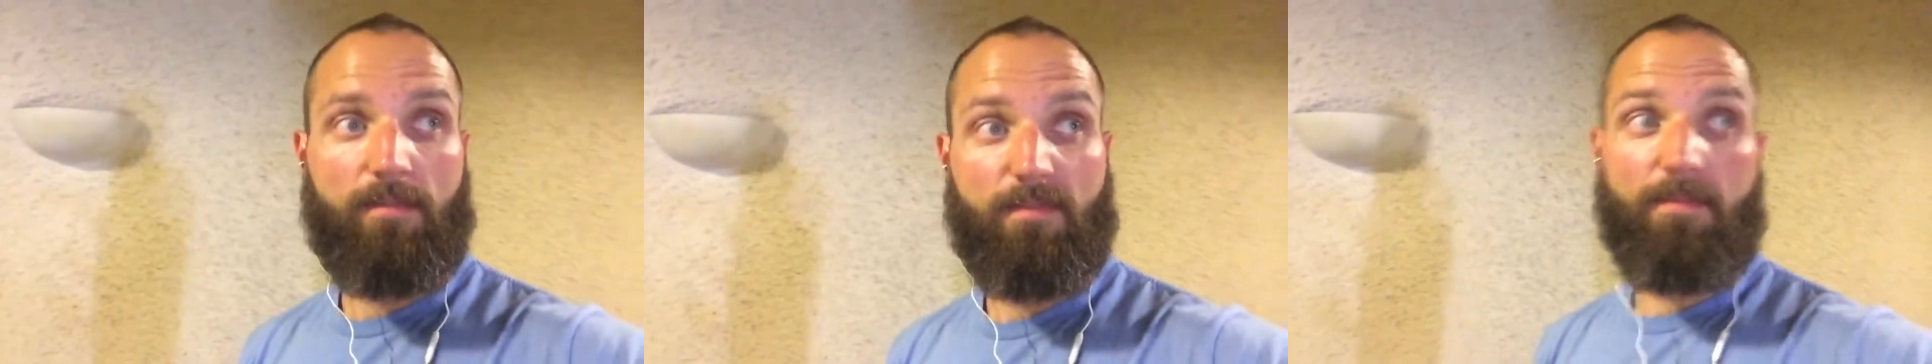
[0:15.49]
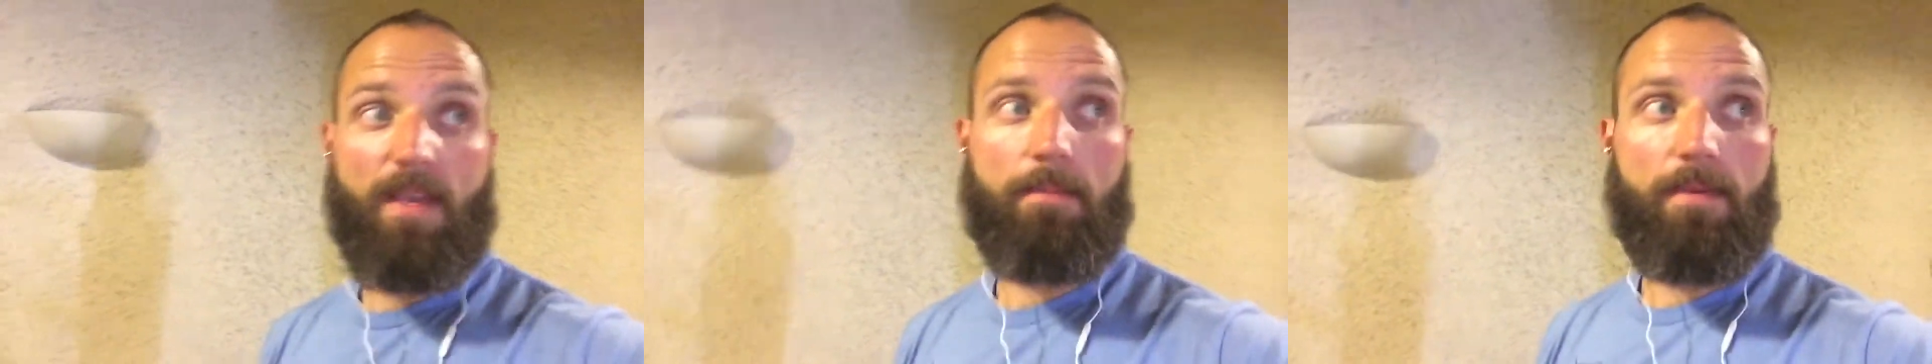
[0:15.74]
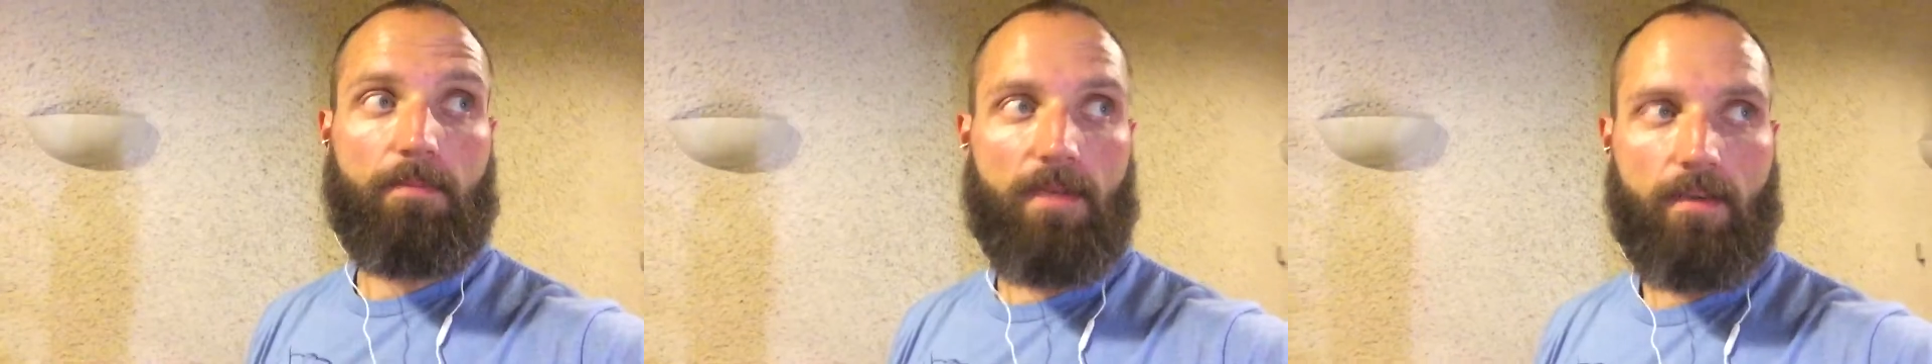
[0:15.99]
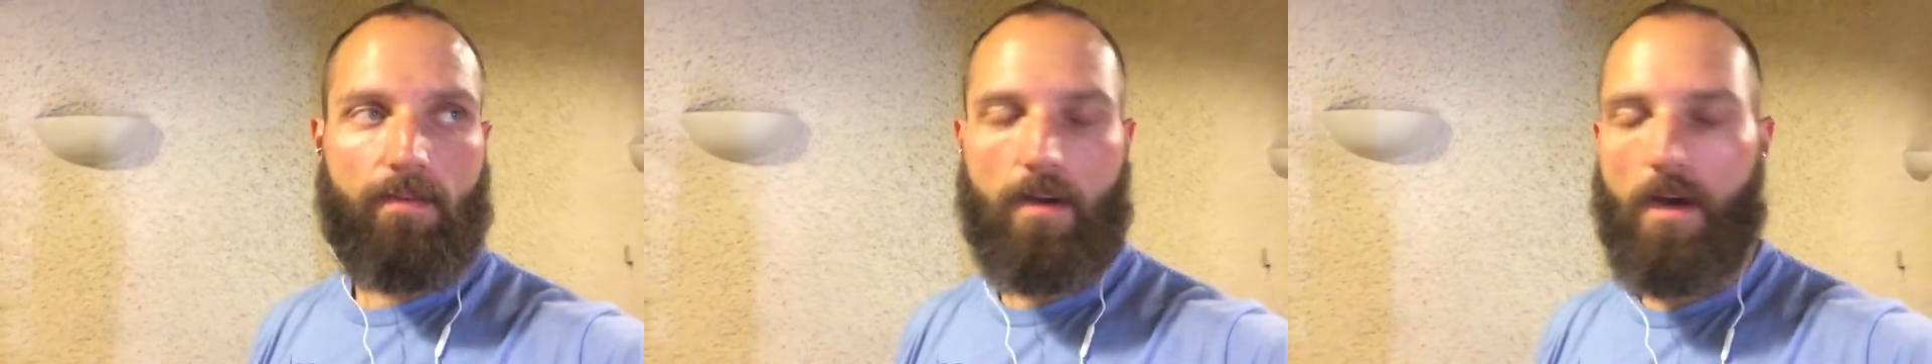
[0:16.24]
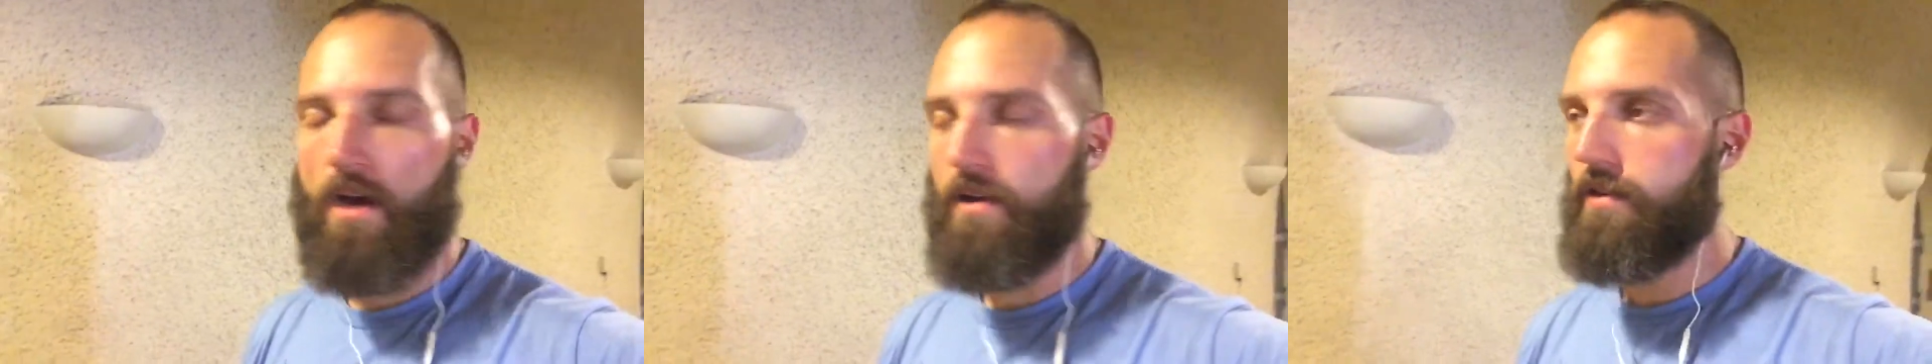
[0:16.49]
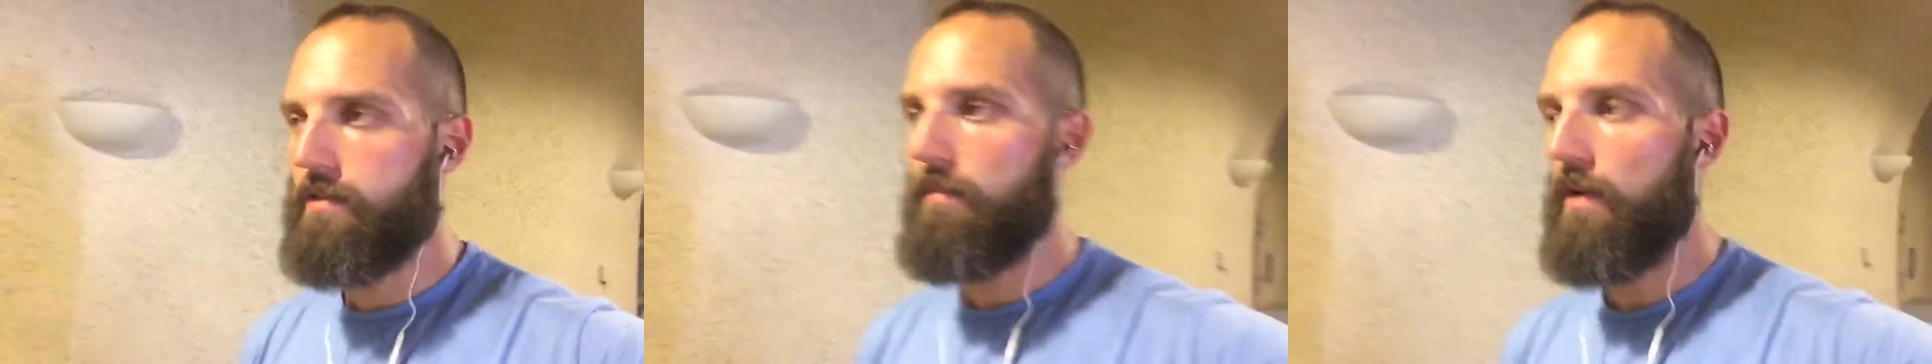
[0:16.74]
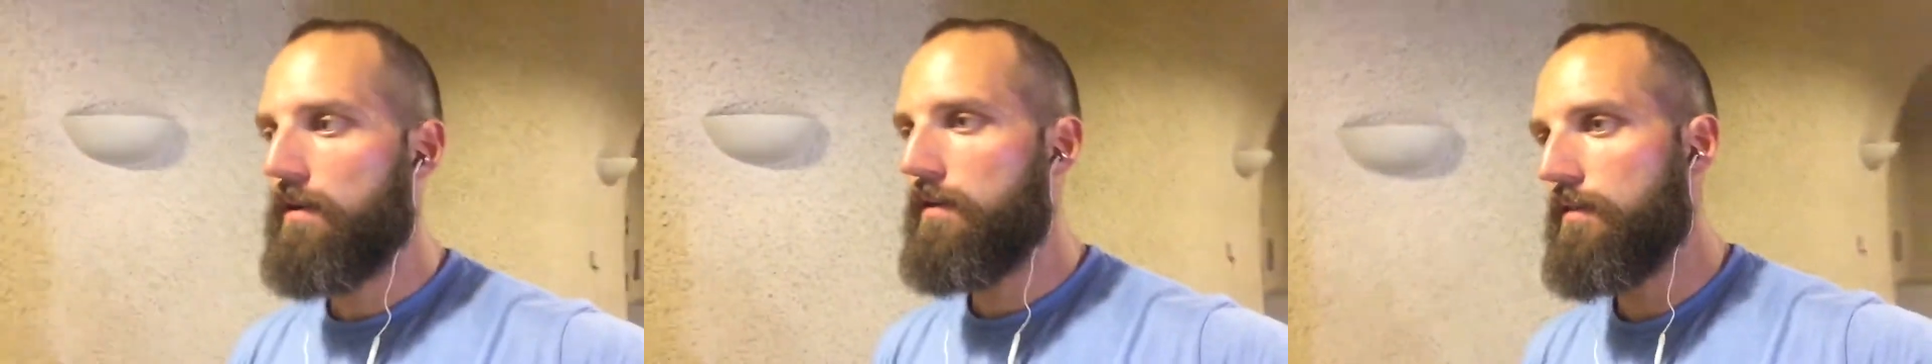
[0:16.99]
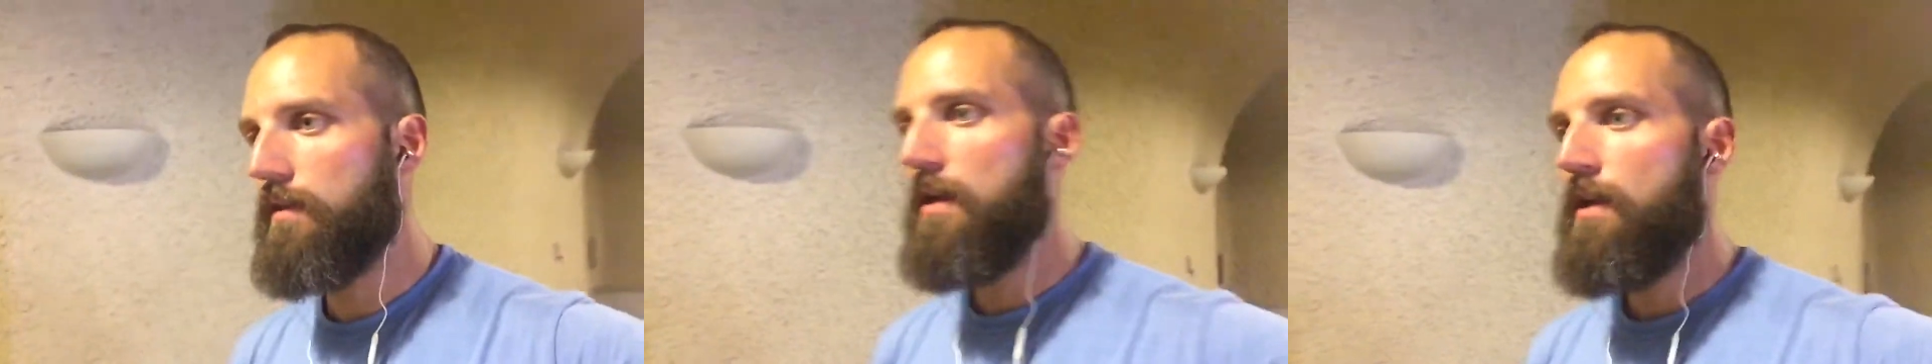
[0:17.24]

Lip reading: maybe be even hotter tomorrow.